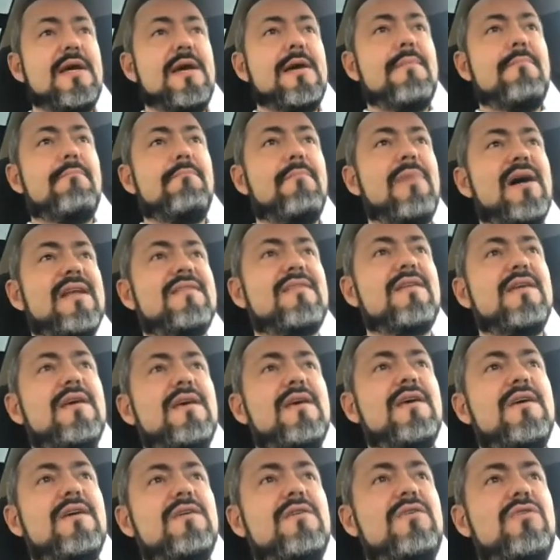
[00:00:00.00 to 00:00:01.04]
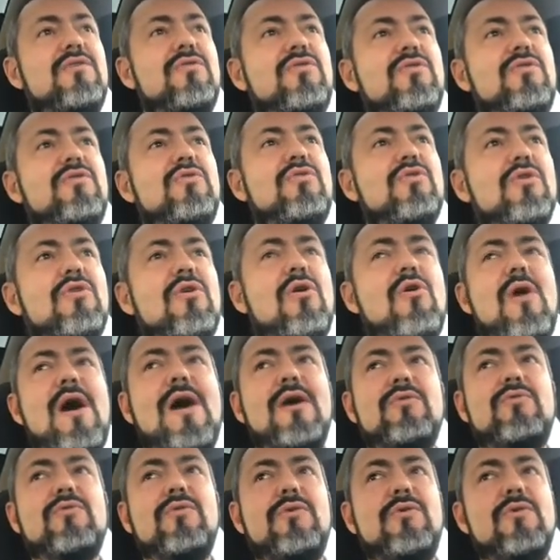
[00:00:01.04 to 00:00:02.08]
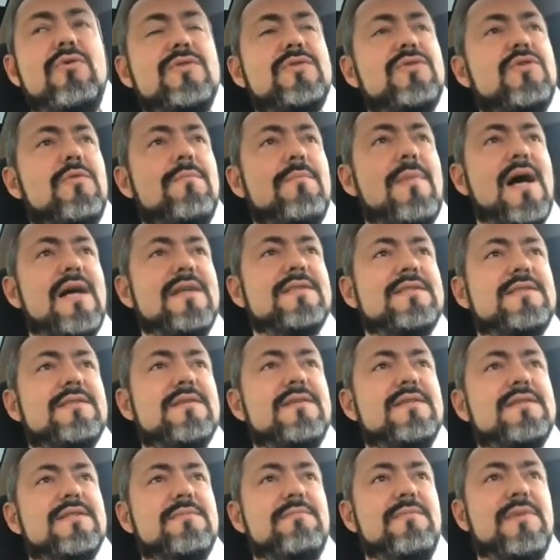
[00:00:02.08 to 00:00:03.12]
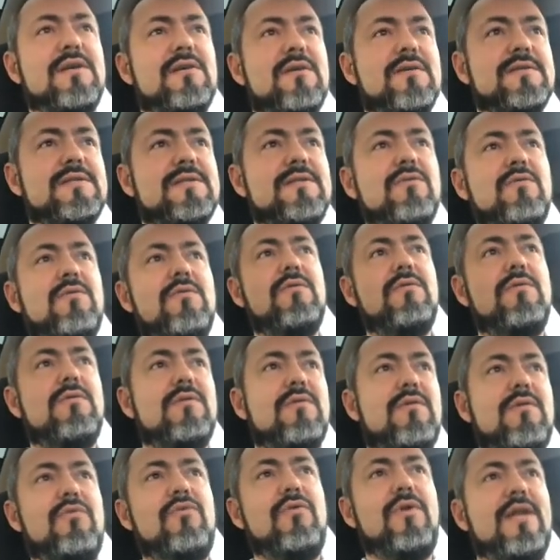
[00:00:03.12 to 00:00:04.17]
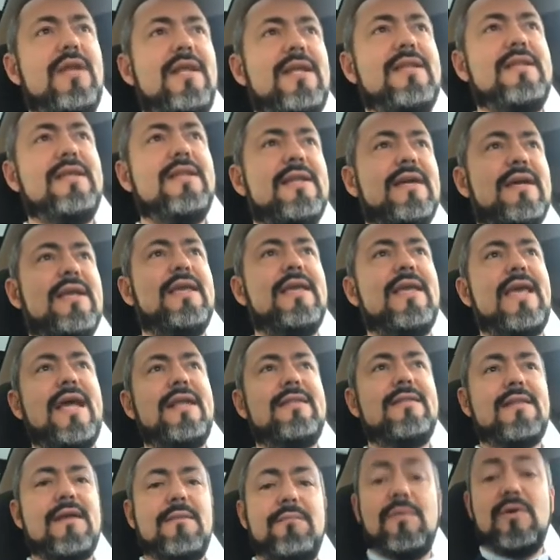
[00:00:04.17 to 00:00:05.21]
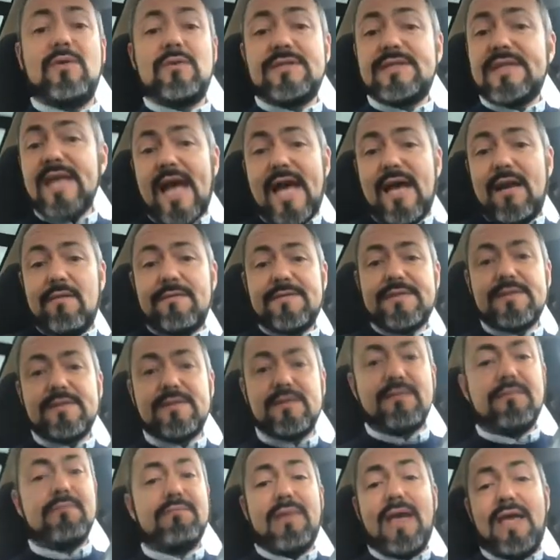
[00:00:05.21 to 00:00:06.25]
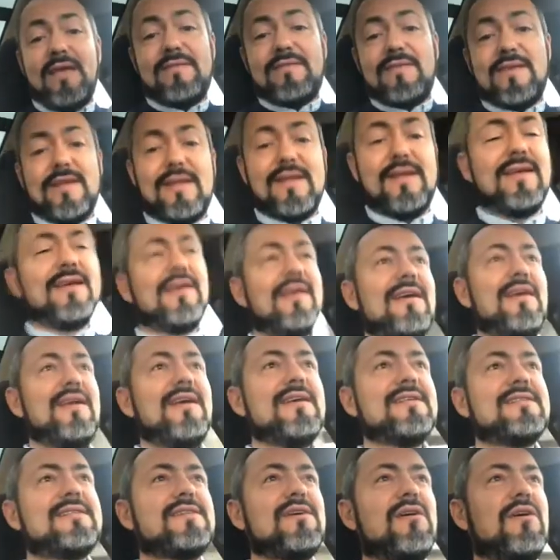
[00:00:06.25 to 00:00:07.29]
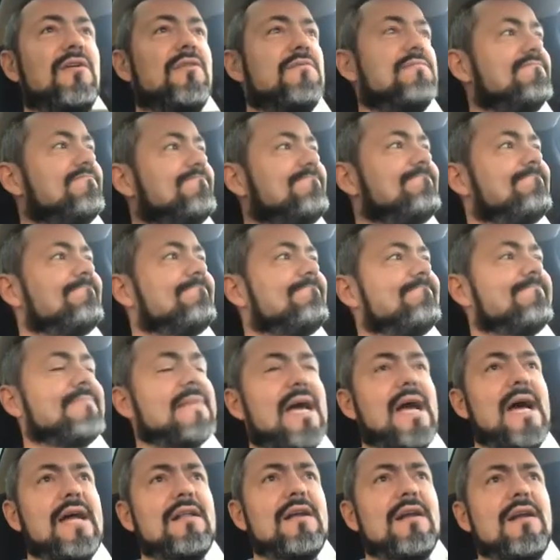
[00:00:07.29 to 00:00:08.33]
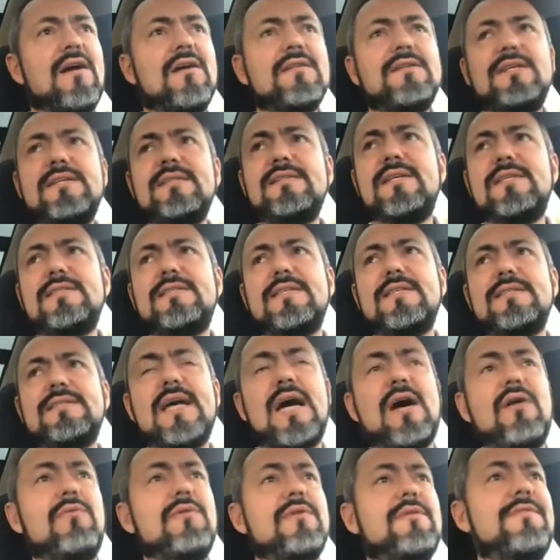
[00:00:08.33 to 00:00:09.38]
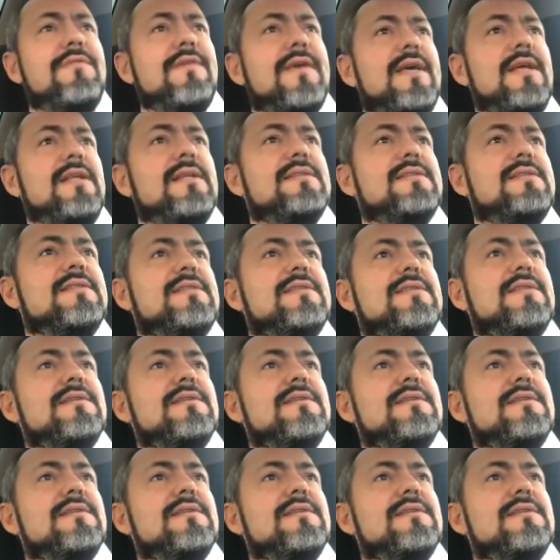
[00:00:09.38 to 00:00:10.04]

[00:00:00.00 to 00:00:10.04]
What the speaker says: but you don't know how to use your muscles because you really didn't get them yourselves, basically. So I don't know, this is how it feels